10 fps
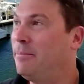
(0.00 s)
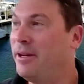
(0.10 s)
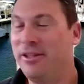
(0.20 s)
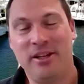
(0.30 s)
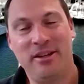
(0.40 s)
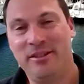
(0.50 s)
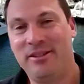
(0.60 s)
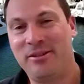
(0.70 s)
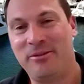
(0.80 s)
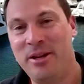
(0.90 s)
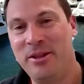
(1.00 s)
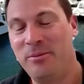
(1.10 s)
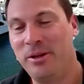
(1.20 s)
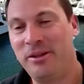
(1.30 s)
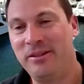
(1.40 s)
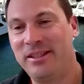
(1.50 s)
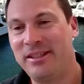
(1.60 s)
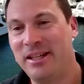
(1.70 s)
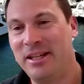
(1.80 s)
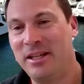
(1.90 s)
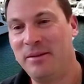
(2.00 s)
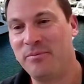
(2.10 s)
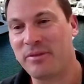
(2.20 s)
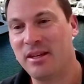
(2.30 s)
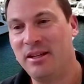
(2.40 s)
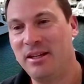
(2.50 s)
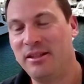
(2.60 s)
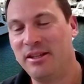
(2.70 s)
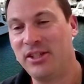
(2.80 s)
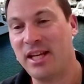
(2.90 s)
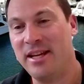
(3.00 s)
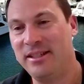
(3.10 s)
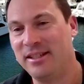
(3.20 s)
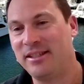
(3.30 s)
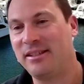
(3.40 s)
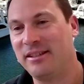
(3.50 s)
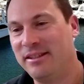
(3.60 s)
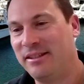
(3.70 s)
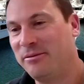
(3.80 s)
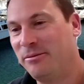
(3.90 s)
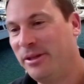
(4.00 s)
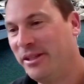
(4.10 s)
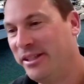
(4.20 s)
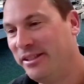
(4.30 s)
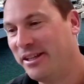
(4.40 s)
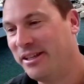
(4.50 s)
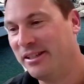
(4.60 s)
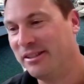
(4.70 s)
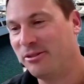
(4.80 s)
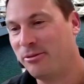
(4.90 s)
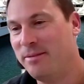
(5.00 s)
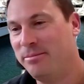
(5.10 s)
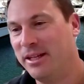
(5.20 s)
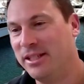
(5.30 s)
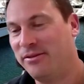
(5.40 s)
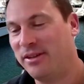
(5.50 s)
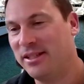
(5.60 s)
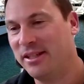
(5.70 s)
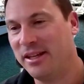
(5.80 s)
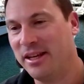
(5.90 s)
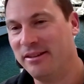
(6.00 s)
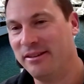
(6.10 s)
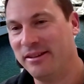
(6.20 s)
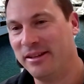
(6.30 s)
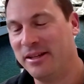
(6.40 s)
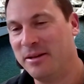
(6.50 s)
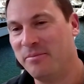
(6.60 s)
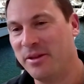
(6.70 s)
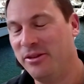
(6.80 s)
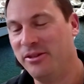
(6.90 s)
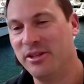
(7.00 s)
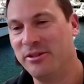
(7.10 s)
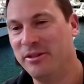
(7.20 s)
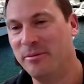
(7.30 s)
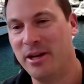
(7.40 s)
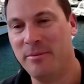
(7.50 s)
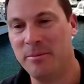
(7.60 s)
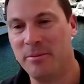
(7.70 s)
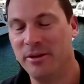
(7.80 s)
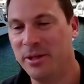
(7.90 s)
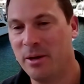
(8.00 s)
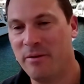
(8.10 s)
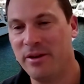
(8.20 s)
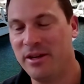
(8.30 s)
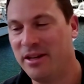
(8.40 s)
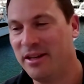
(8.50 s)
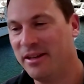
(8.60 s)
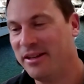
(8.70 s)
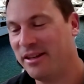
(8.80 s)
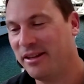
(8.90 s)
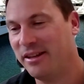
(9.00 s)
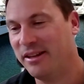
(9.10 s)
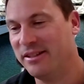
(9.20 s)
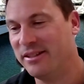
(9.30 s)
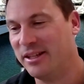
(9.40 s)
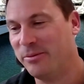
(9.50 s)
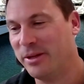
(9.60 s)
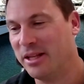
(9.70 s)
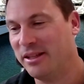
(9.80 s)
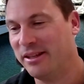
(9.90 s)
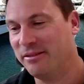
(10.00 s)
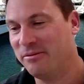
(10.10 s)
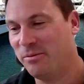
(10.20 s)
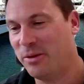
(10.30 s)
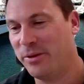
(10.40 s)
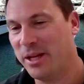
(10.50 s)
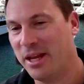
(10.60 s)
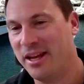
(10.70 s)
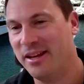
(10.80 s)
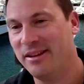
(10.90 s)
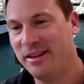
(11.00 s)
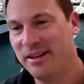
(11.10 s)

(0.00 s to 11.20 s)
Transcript: boat shows around the world. The States is a really great place for us to get. I used to do the Miami Boat Show every year, and we get there when we can.